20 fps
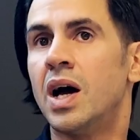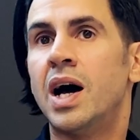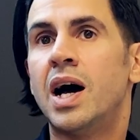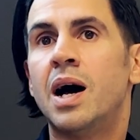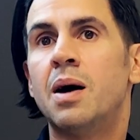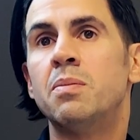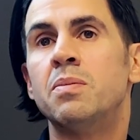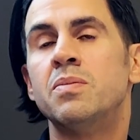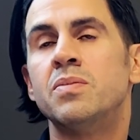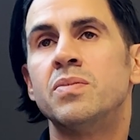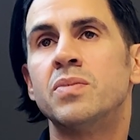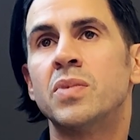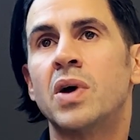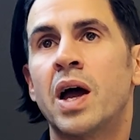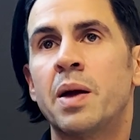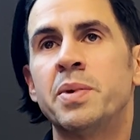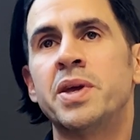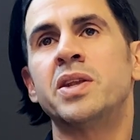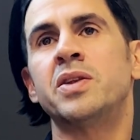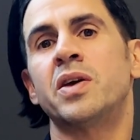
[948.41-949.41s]
So
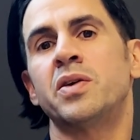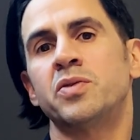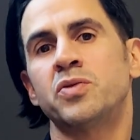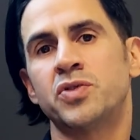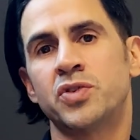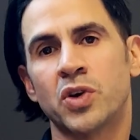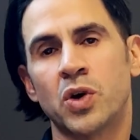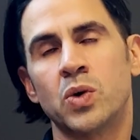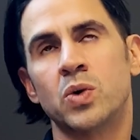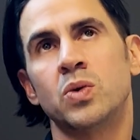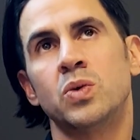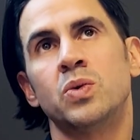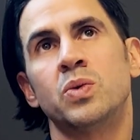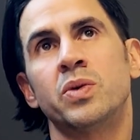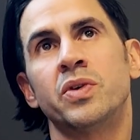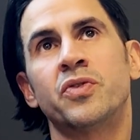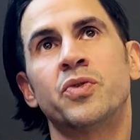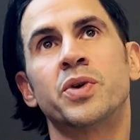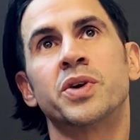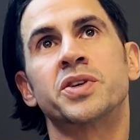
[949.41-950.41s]

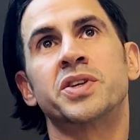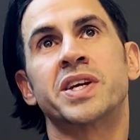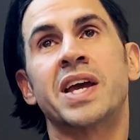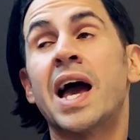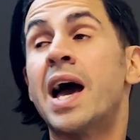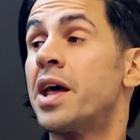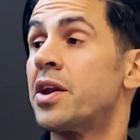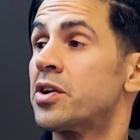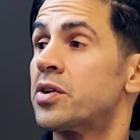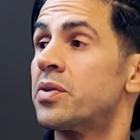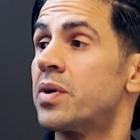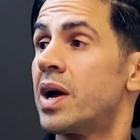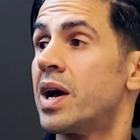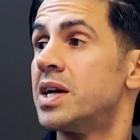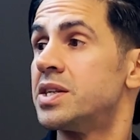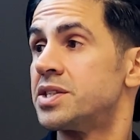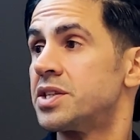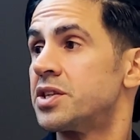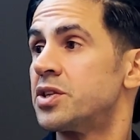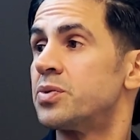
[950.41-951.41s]
if we're
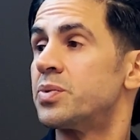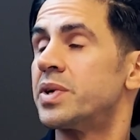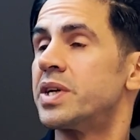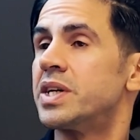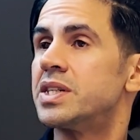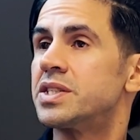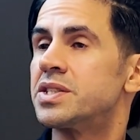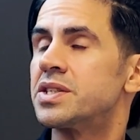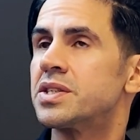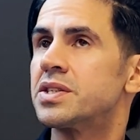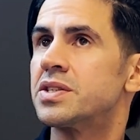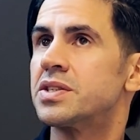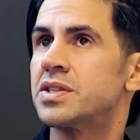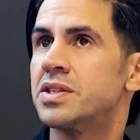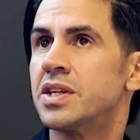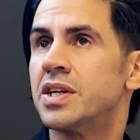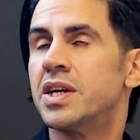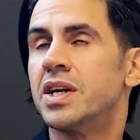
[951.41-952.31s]
categorizing the risks,